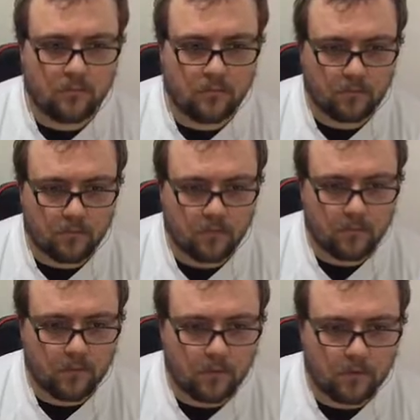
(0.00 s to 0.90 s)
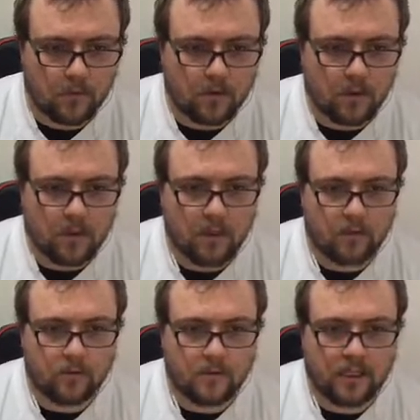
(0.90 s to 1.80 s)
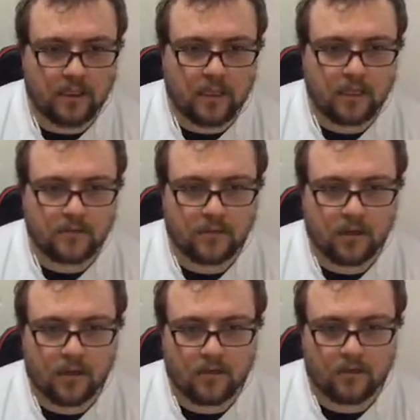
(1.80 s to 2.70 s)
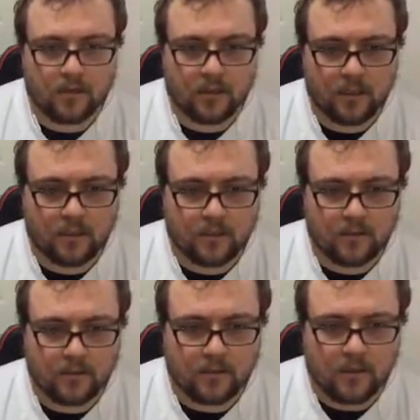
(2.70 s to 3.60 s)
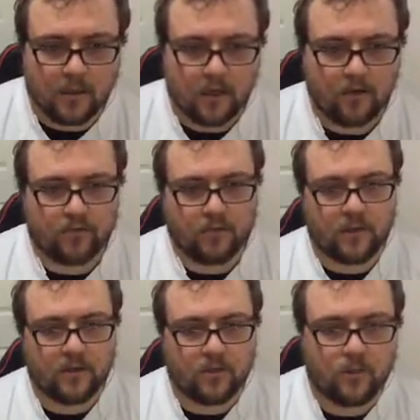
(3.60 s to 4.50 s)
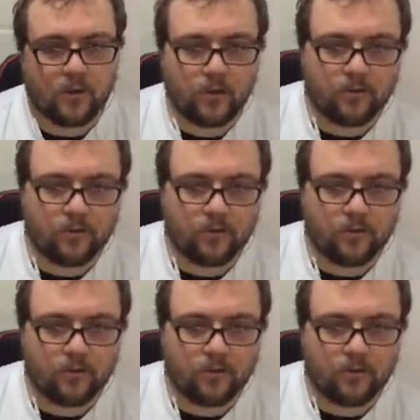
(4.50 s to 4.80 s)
Good coverage downfield. Yeah, we'll take Dallas Clark on the over the middle, and we're